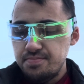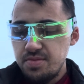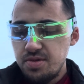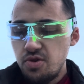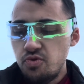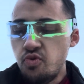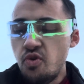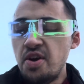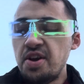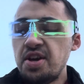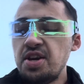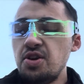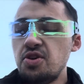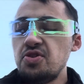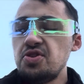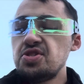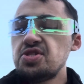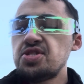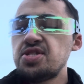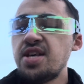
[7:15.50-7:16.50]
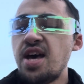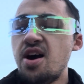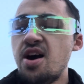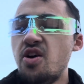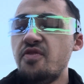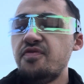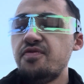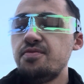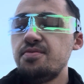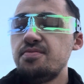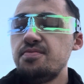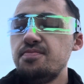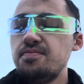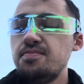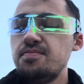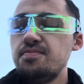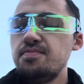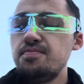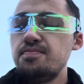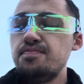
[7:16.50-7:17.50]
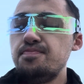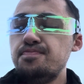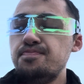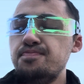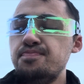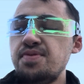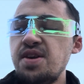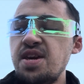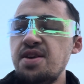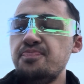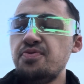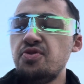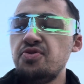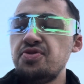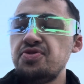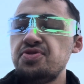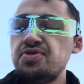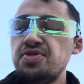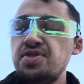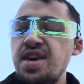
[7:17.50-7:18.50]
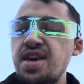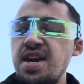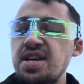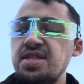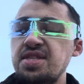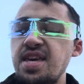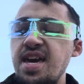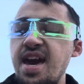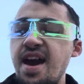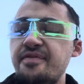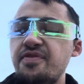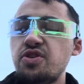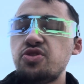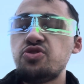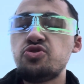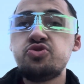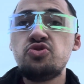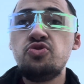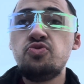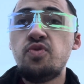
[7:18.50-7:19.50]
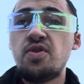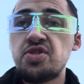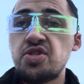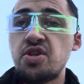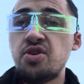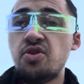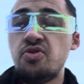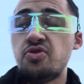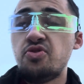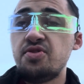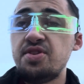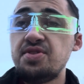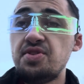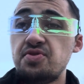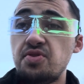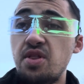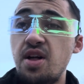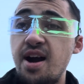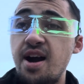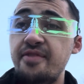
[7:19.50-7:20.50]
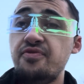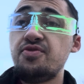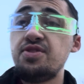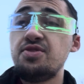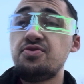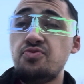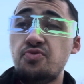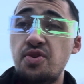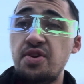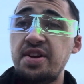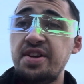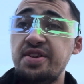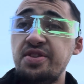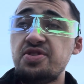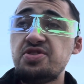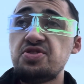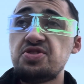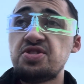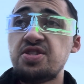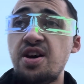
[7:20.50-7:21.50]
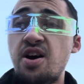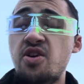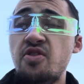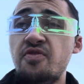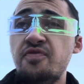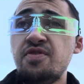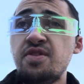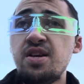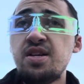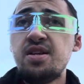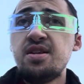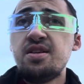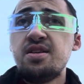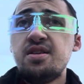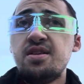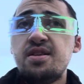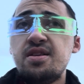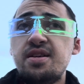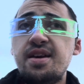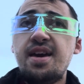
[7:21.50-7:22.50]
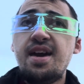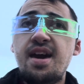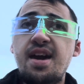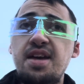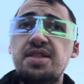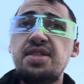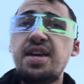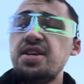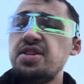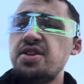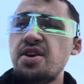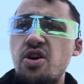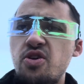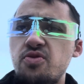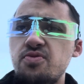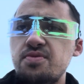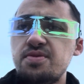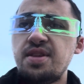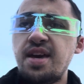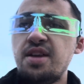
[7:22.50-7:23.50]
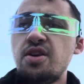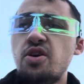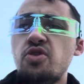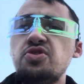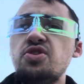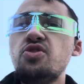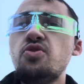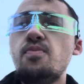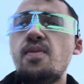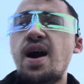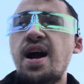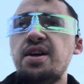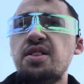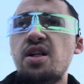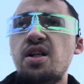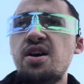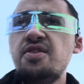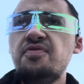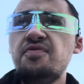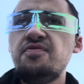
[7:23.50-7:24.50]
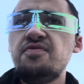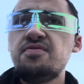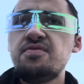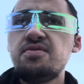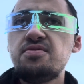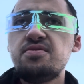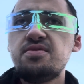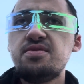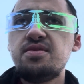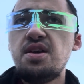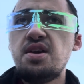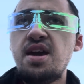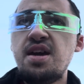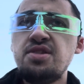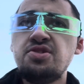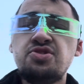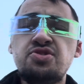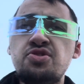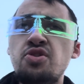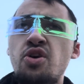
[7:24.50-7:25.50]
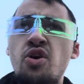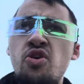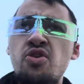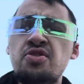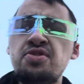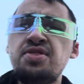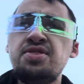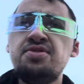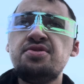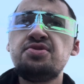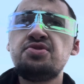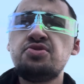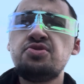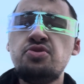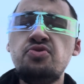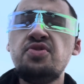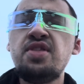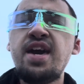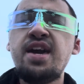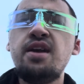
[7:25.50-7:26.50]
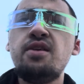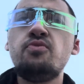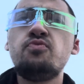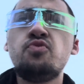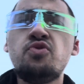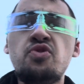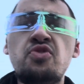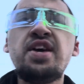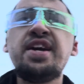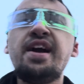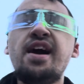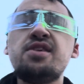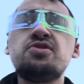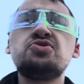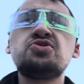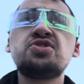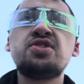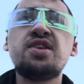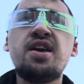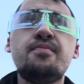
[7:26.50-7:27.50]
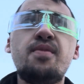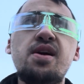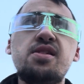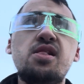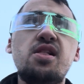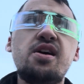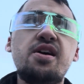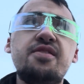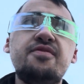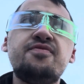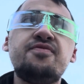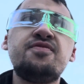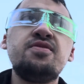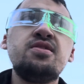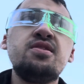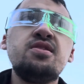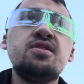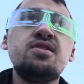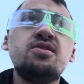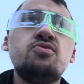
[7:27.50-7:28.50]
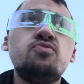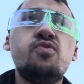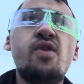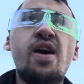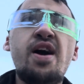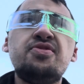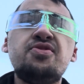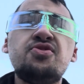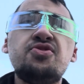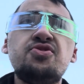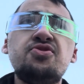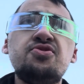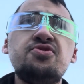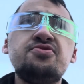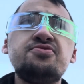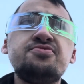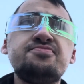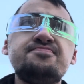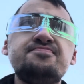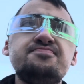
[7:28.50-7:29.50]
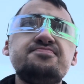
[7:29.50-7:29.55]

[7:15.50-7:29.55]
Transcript: working on yourself, people think they have a clue what's going on in your life when you're working on yourself, and they don't. They don't know my life, and nor will they understand my life, whether